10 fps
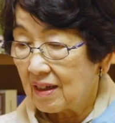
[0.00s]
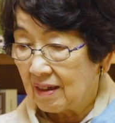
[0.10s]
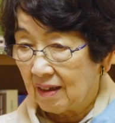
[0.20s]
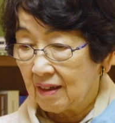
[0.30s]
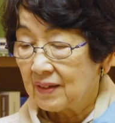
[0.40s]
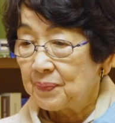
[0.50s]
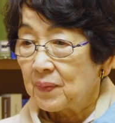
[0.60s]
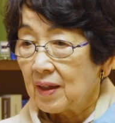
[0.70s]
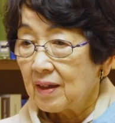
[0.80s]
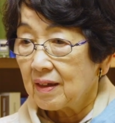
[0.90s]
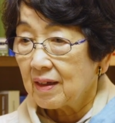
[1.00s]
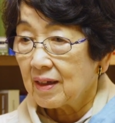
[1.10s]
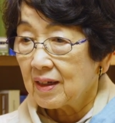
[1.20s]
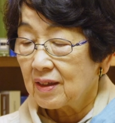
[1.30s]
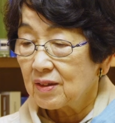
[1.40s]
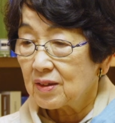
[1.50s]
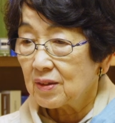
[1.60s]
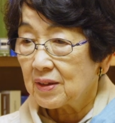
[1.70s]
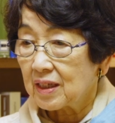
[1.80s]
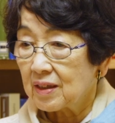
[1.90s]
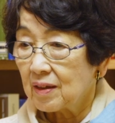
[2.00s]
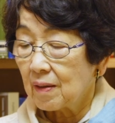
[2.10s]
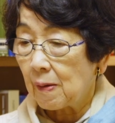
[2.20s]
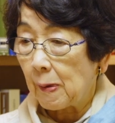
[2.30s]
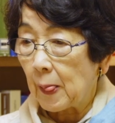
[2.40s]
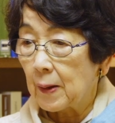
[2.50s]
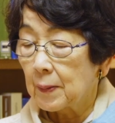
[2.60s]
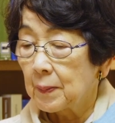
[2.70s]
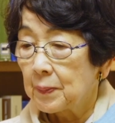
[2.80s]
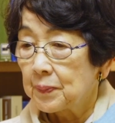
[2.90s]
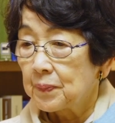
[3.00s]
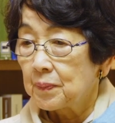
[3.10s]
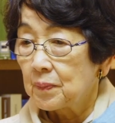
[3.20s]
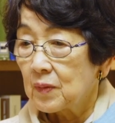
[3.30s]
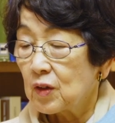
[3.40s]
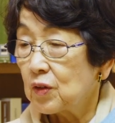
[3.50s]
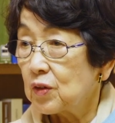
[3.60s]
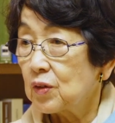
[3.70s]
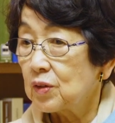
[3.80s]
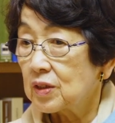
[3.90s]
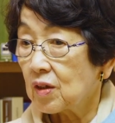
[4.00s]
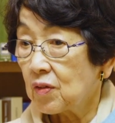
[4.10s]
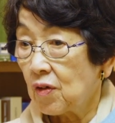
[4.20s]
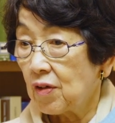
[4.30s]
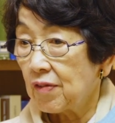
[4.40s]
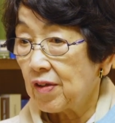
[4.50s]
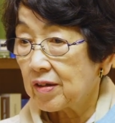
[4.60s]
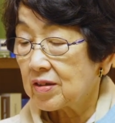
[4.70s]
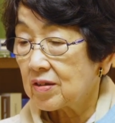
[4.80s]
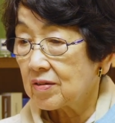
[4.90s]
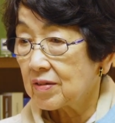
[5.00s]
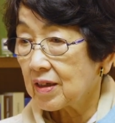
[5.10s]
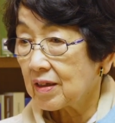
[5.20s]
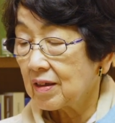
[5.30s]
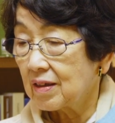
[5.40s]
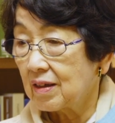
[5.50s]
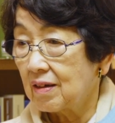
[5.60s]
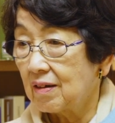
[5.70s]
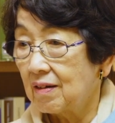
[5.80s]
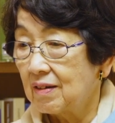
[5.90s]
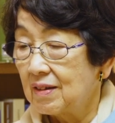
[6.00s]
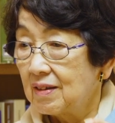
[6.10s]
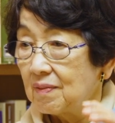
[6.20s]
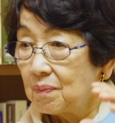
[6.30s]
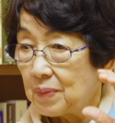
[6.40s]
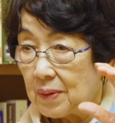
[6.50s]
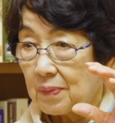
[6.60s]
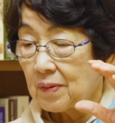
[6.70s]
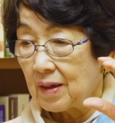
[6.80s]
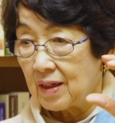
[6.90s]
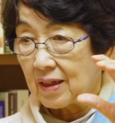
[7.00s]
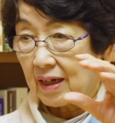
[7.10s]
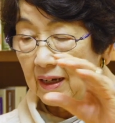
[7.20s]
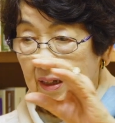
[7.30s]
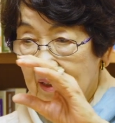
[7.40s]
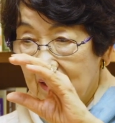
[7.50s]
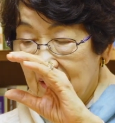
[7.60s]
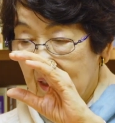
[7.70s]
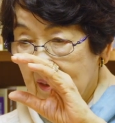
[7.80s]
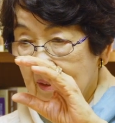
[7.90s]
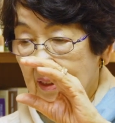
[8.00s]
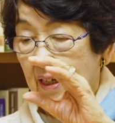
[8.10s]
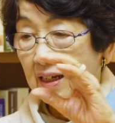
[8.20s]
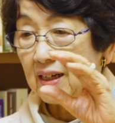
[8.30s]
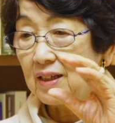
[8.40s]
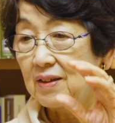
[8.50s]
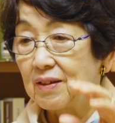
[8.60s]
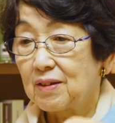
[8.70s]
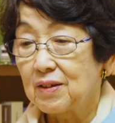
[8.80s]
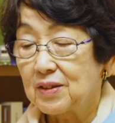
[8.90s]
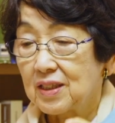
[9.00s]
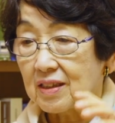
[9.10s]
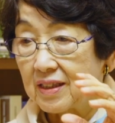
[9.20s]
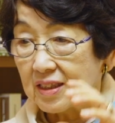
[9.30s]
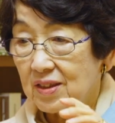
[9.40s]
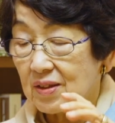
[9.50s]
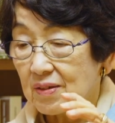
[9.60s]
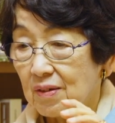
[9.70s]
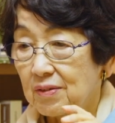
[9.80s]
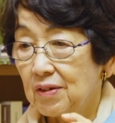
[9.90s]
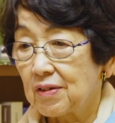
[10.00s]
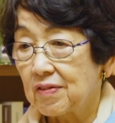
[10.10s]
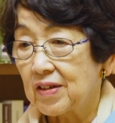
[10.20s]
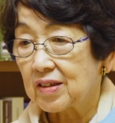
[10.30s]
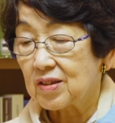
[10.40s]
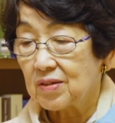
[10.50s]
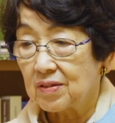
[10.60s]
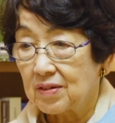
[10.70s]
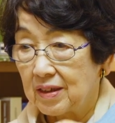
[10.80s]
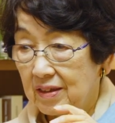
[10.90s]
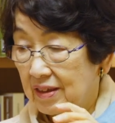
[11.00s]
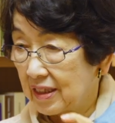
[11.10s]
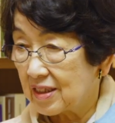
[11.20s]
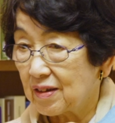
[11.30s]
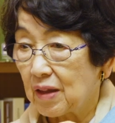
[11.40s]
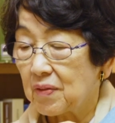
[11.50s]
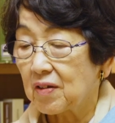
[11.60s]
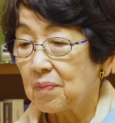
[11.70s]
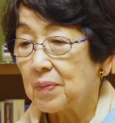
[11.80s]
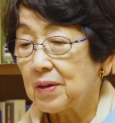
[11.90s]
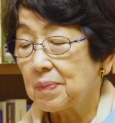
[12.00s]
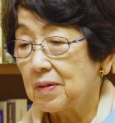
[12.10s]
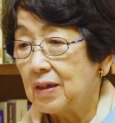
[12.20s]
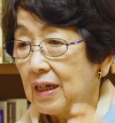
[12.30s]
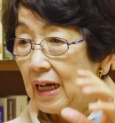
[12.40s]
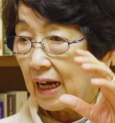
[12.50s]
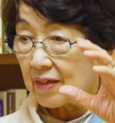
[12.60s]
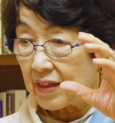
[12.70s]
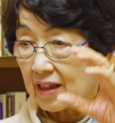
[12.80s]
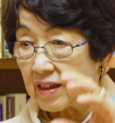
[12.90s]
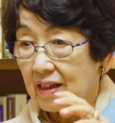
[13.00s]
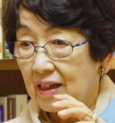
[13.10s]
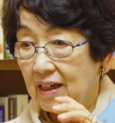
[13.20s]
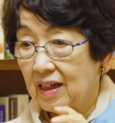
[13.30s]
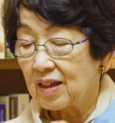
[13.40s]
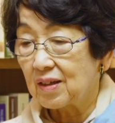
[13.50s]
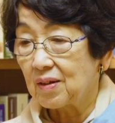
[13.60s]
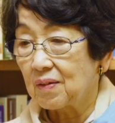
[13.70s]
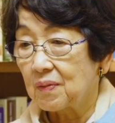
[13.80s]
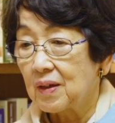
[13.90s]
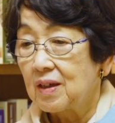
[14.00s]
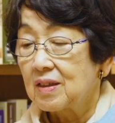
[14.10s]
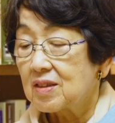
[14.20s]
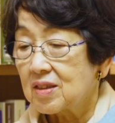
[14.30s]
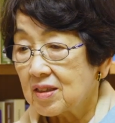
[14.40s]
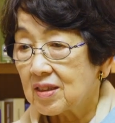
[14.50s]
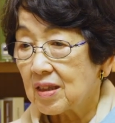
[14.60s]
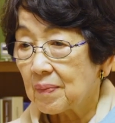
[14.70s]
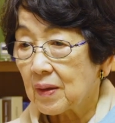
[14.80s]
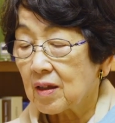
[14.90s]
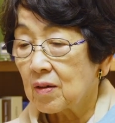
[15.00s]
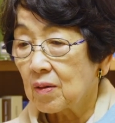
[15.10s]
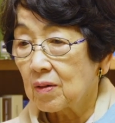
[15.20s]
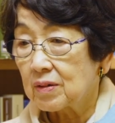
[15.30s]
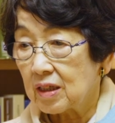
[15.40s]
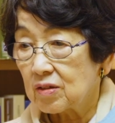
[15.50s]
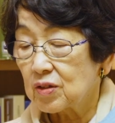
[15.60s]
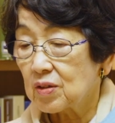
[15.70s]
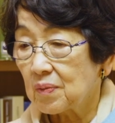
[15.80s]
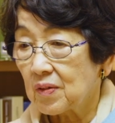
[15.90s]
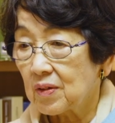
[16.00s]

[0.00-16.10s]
are, and so that you use honorifics to the people in higher rank and using this honorifics to this level of people, and that kind of system, the use of